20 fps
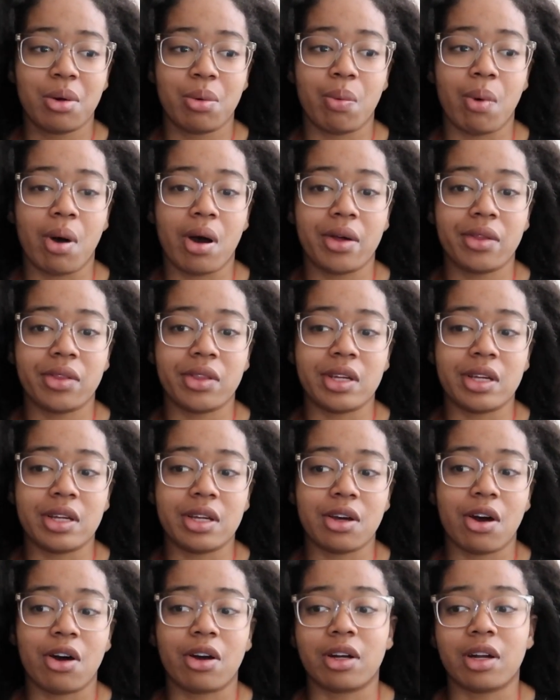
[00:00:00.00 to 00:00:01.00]
what
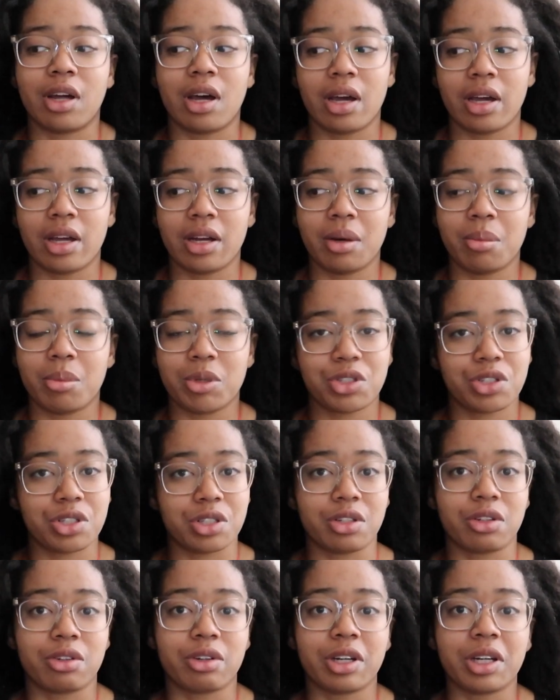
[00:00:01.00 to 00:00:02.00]
the online
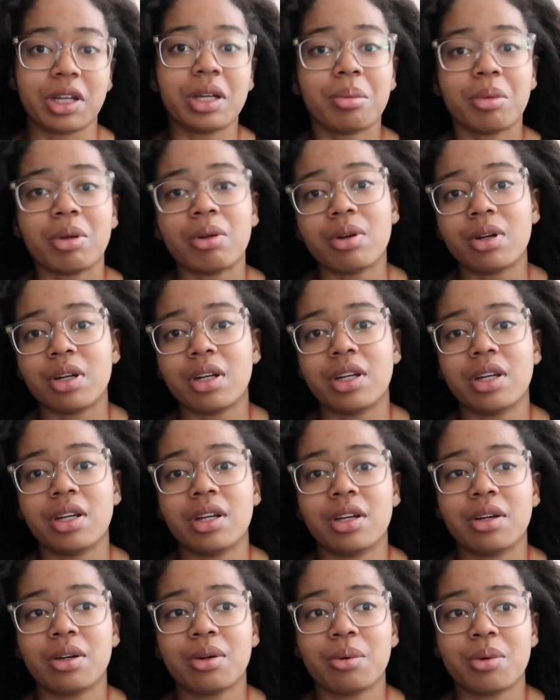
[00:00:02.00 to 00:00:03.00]
machine learning
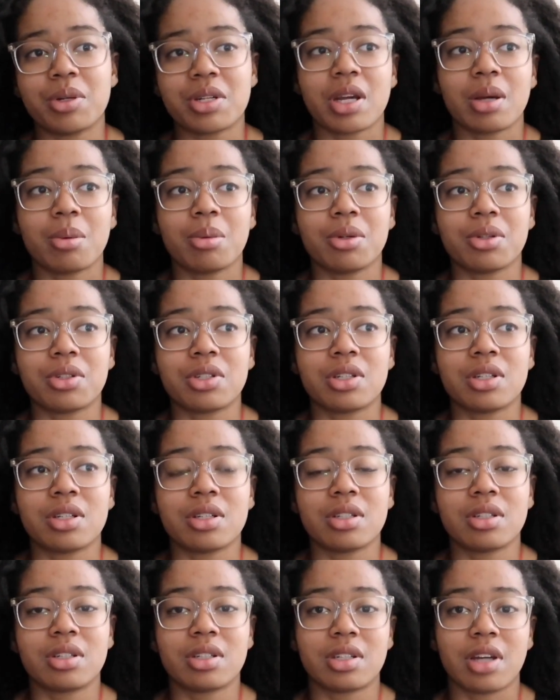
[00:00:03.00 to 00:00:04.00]
community was able
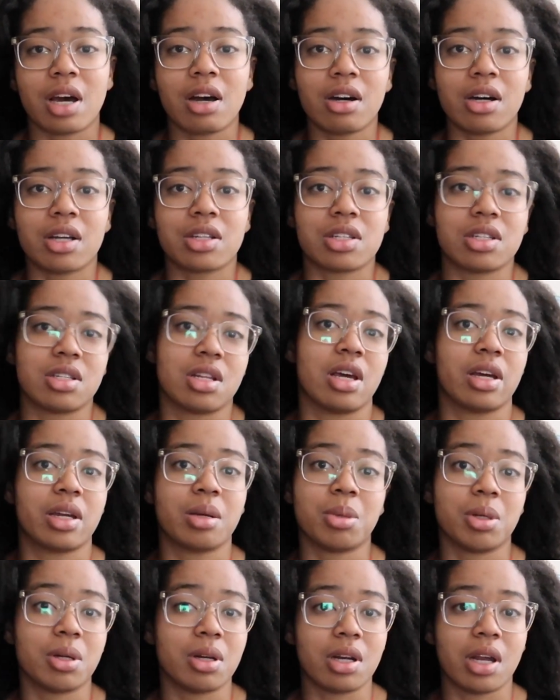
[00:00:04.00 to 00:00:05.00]
to, to tell us and that
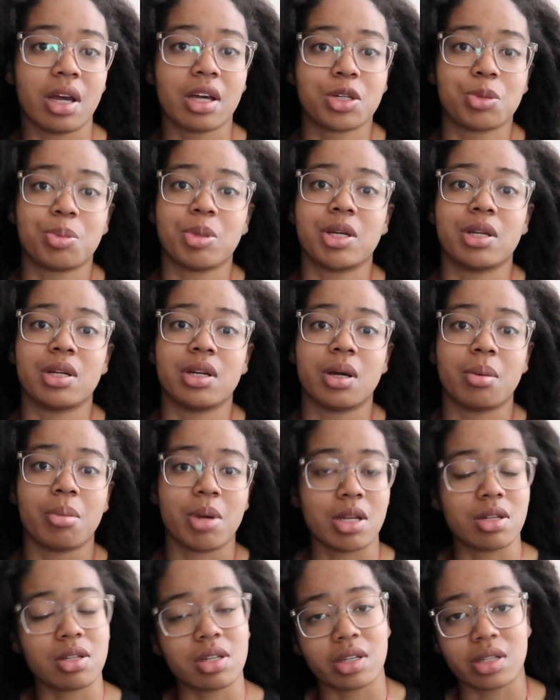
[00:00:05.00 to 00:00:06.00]
community has been
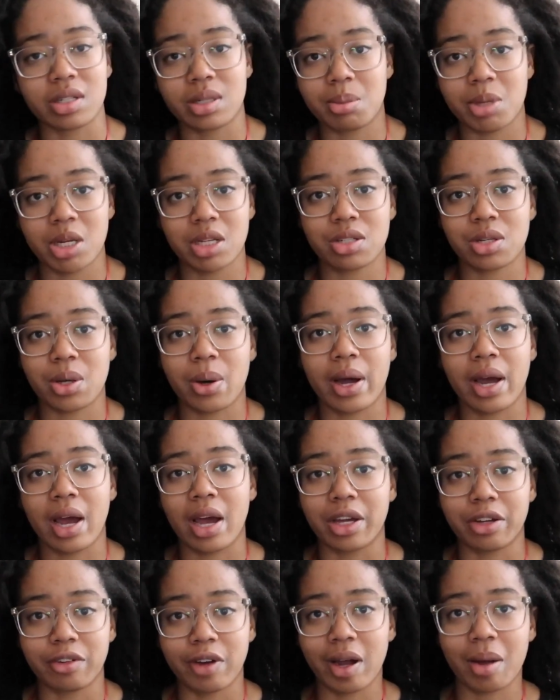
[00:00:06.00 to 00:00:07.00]
amazing to me so I
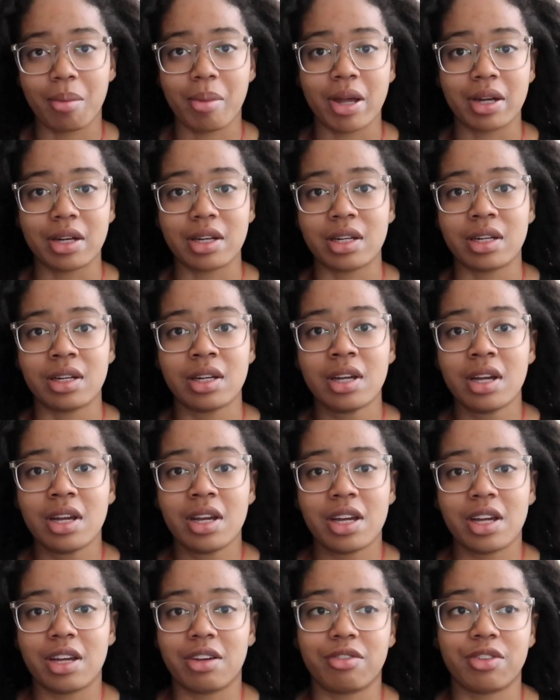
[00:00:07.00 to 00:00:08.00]
highly recommend it
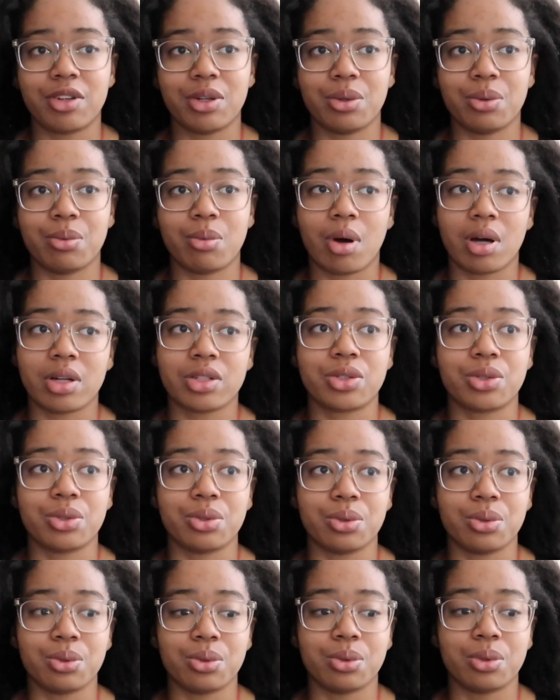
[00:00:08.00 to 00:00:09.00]
if you want
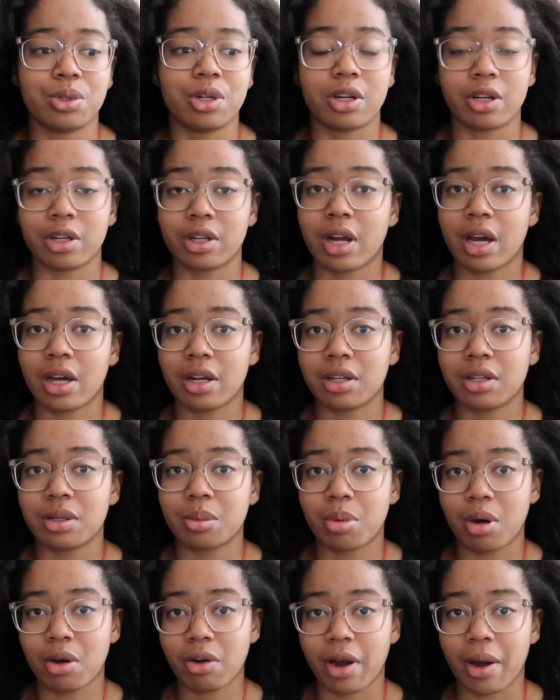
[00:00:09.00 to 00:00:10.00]
to learn how
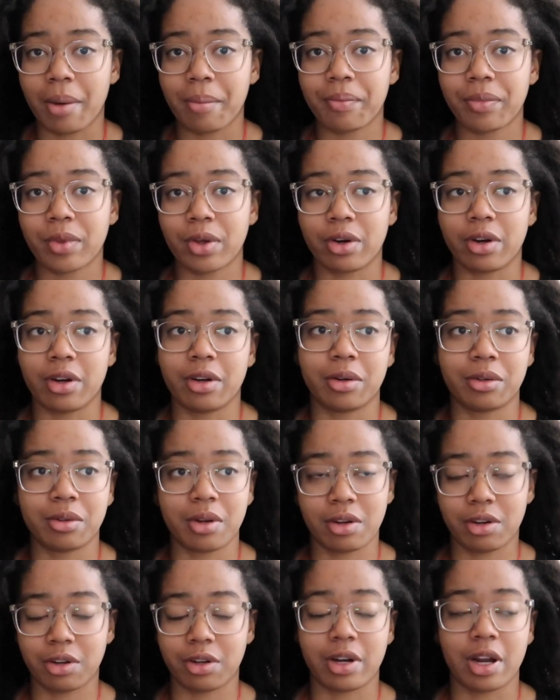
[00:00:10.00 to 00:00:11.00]
to program or
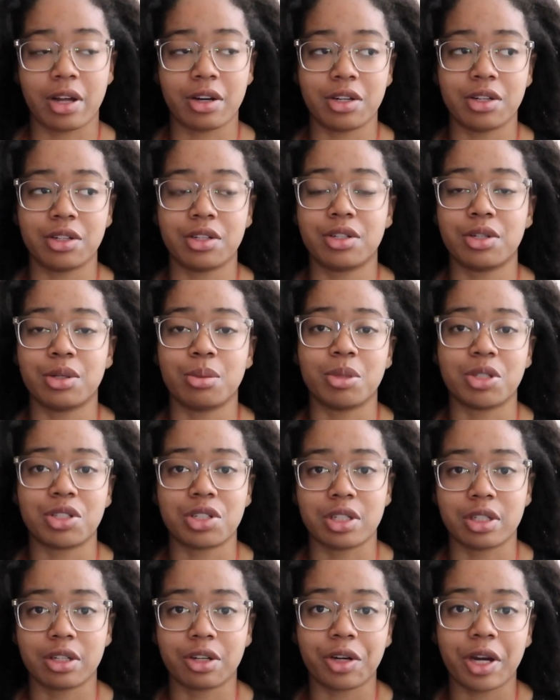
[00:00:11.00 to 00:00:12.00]
learn how to do
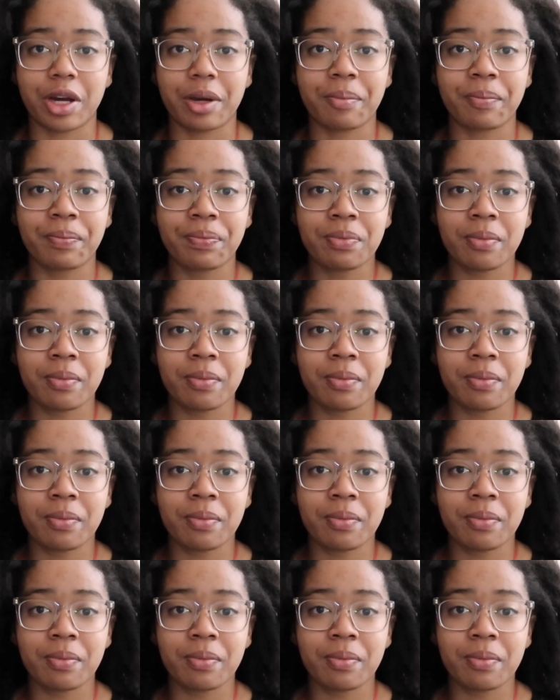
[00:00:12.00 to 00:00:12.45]
machine learning.